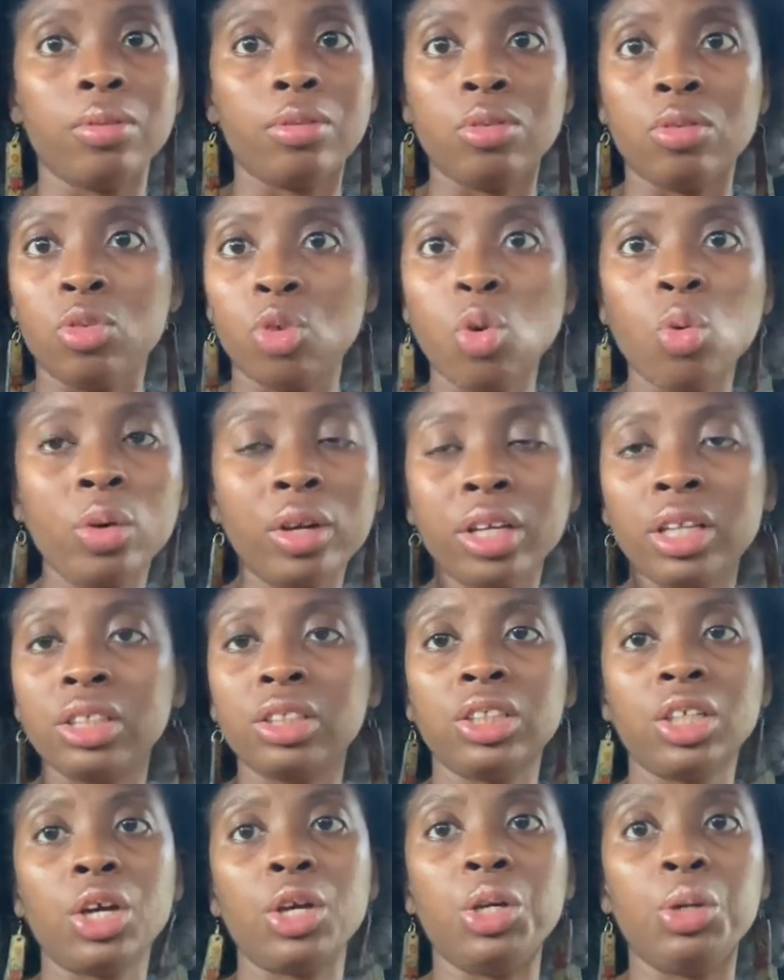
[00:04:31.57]
no one can
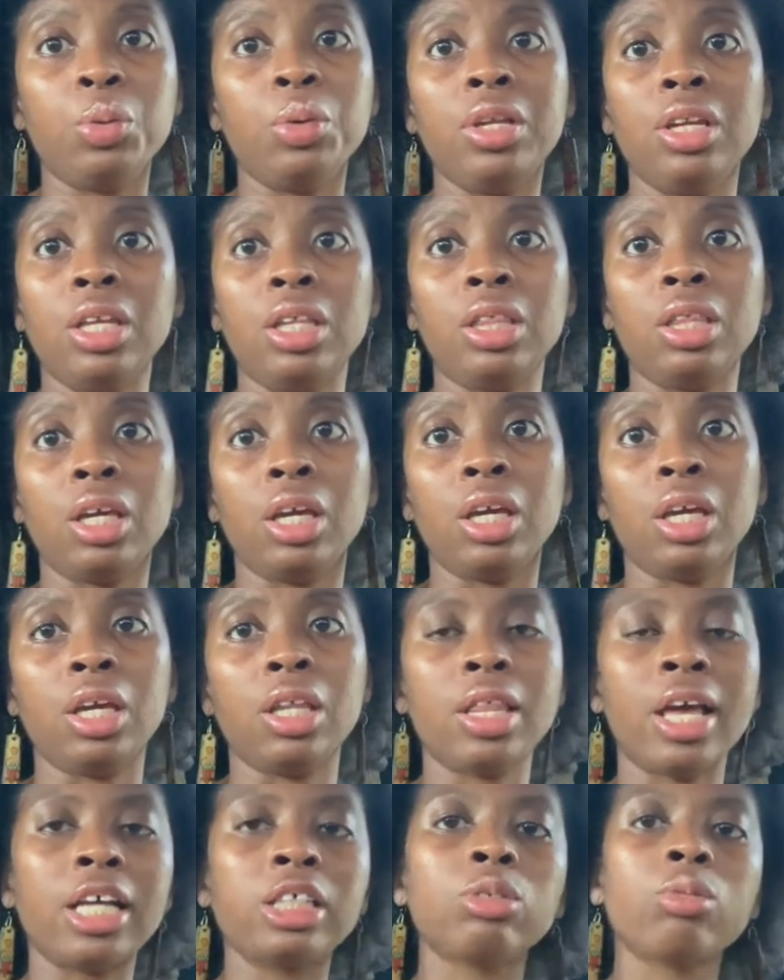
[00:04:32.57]
tell you anything.
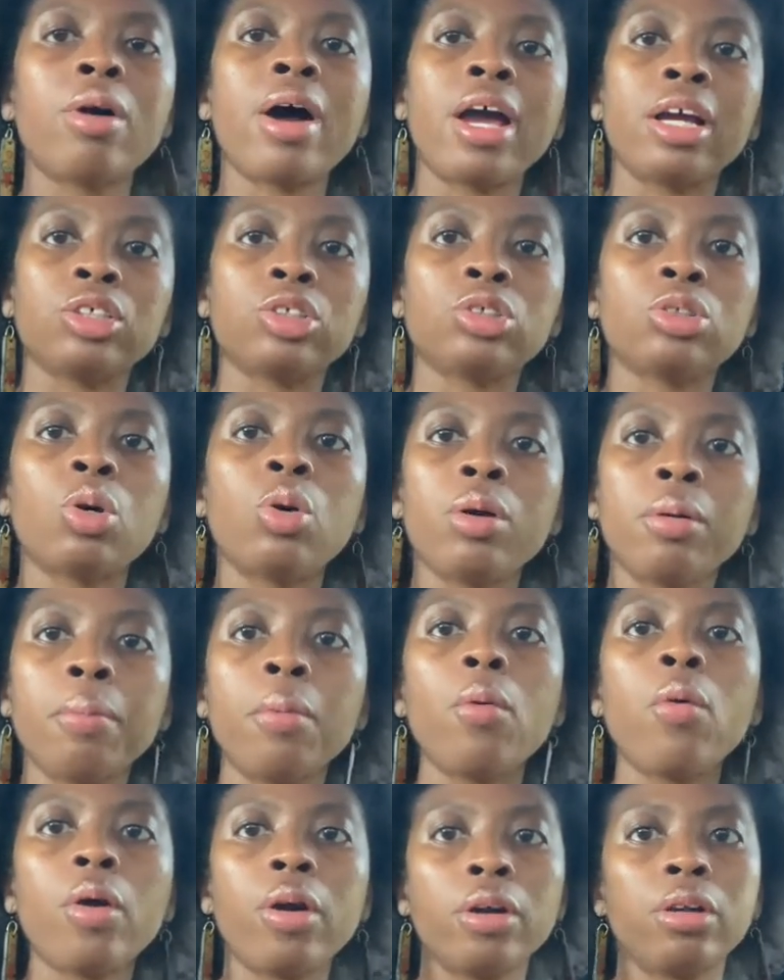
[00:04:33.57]
And that's why it's so
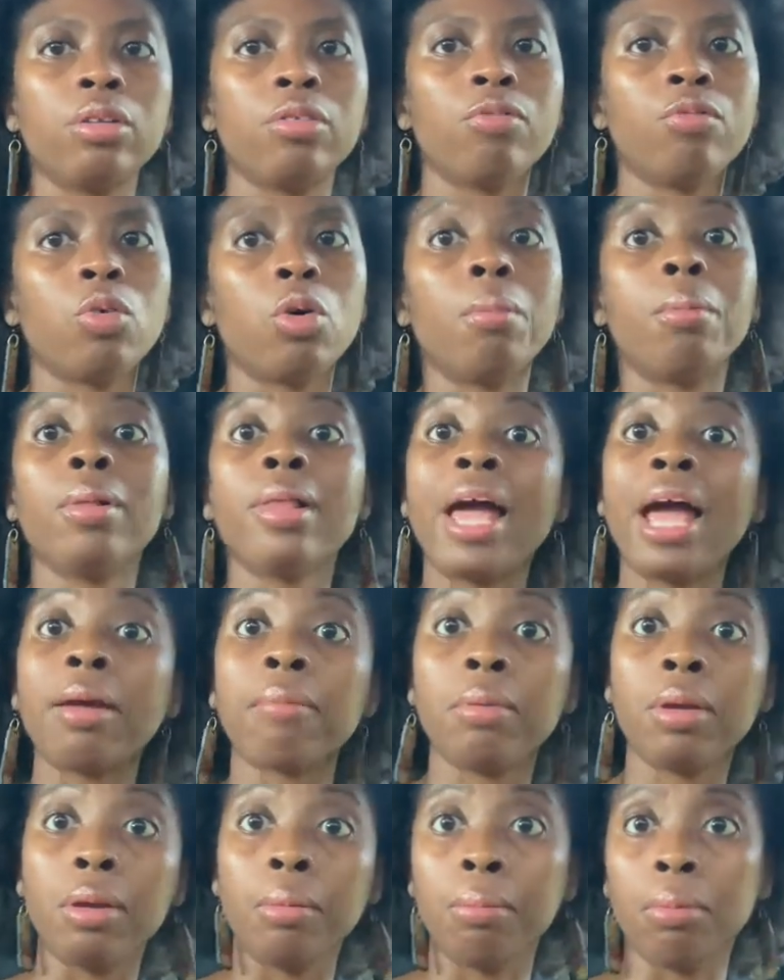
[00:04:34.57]
important for
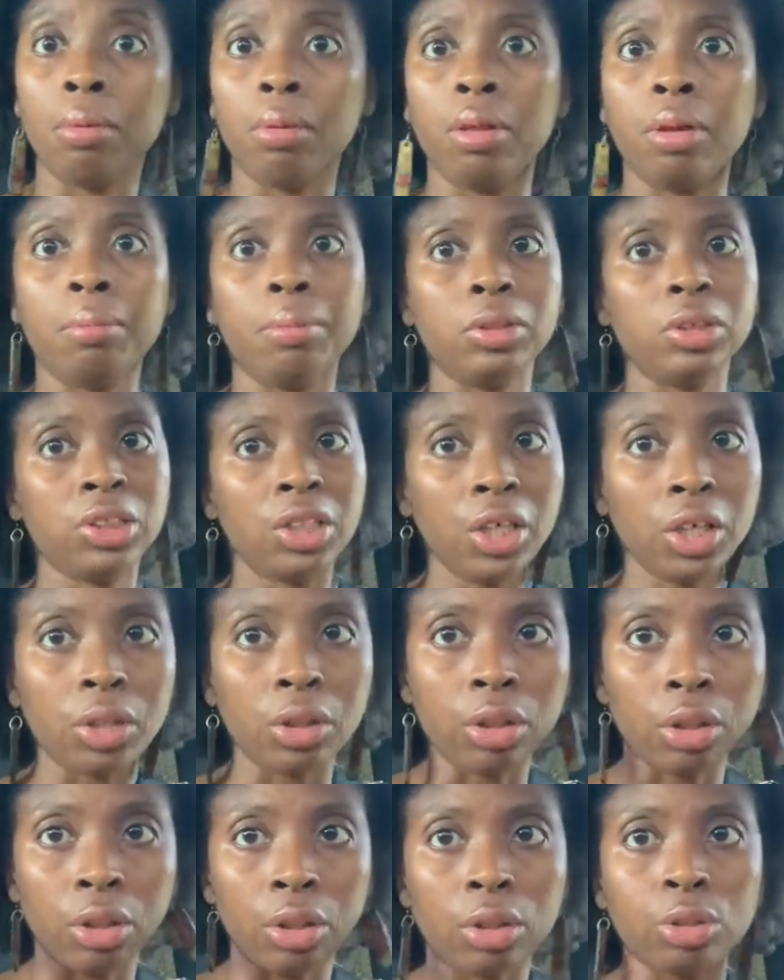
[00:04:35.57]
Black people in
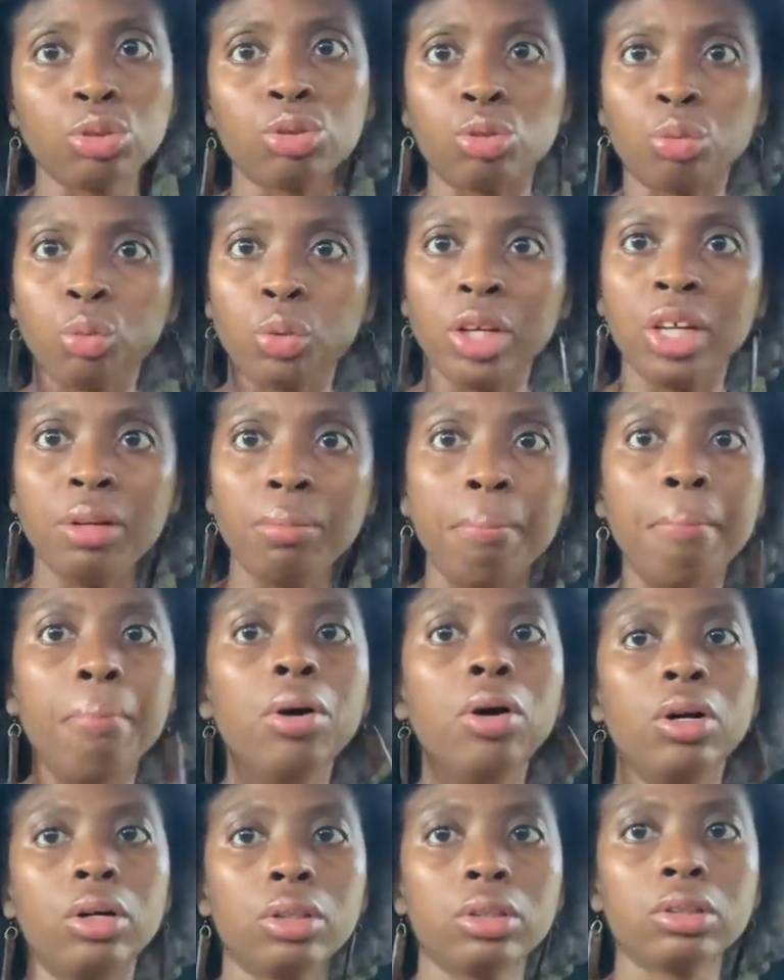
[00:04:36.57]
particular to read
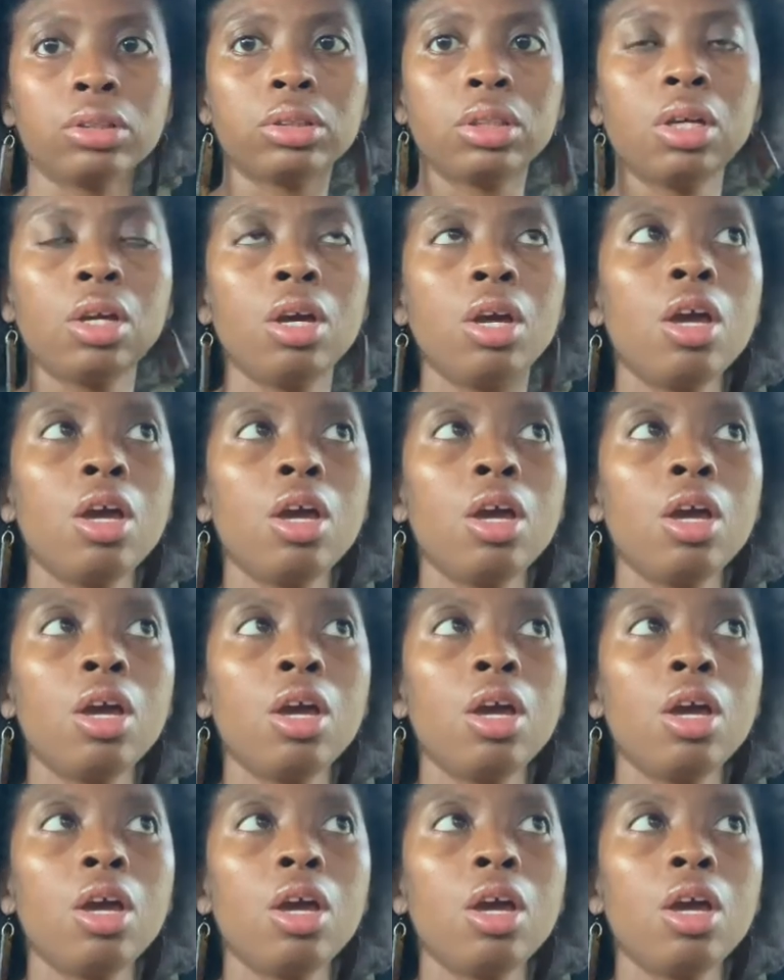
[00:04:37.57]
books,